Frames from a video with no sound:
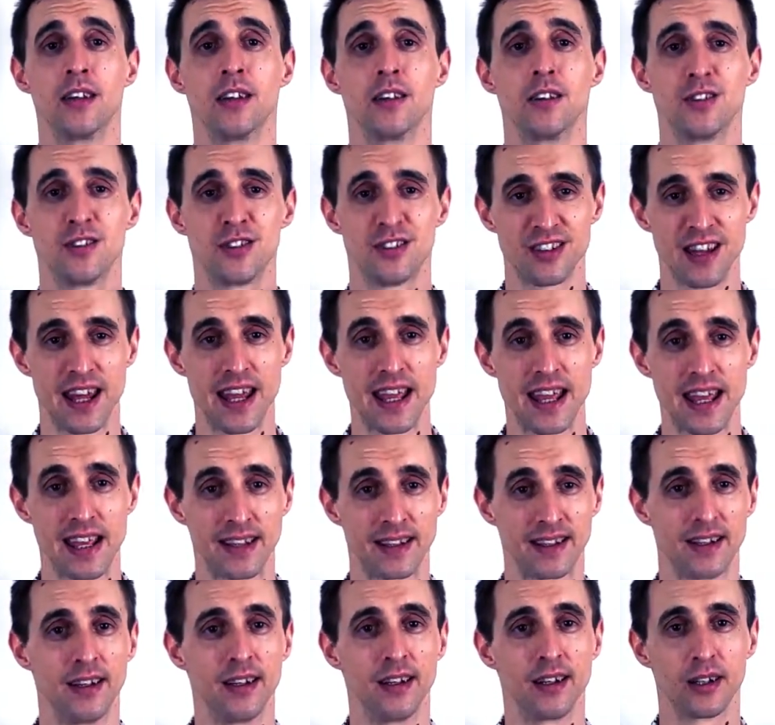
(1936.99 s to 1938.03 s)

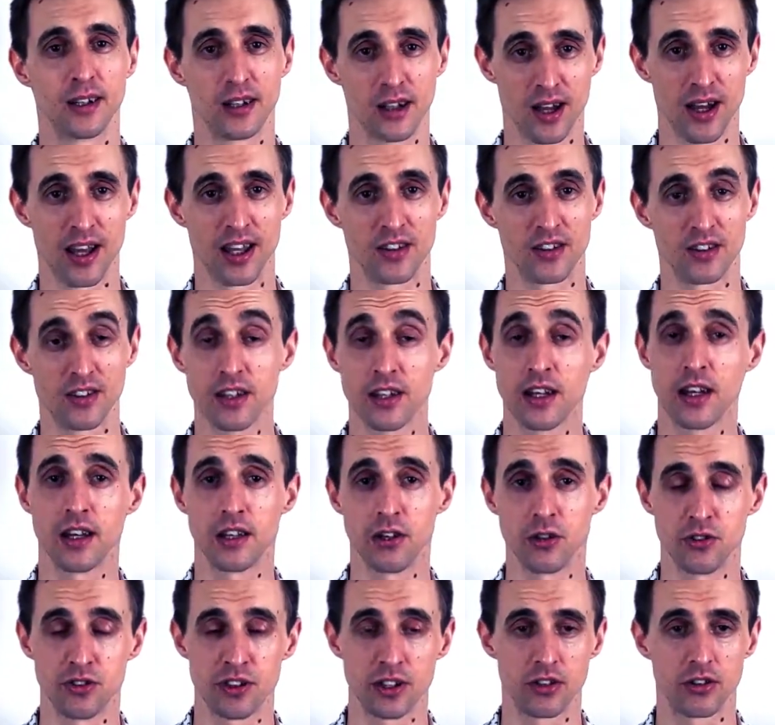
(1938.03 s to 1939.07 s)
staying clients, and then
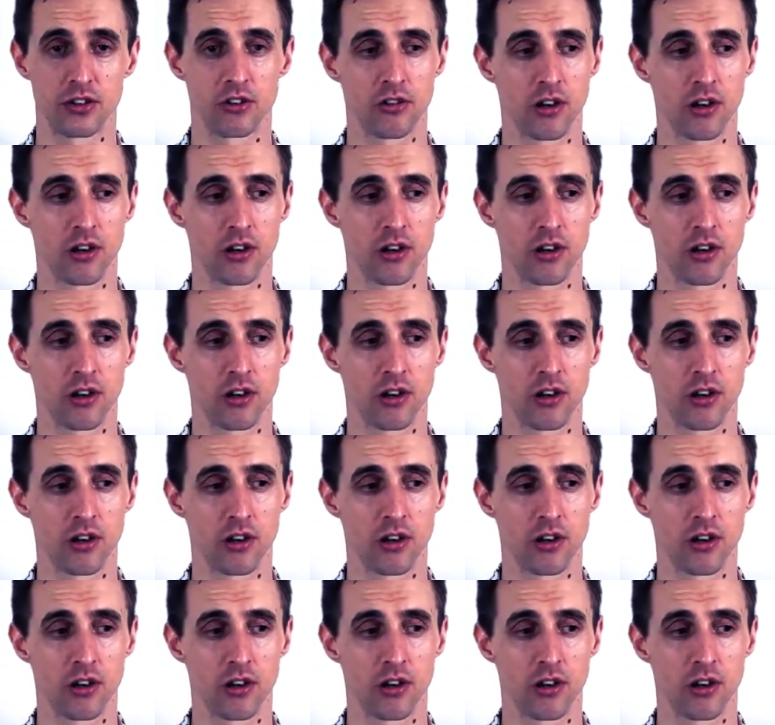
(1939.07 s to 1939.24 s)
you seek to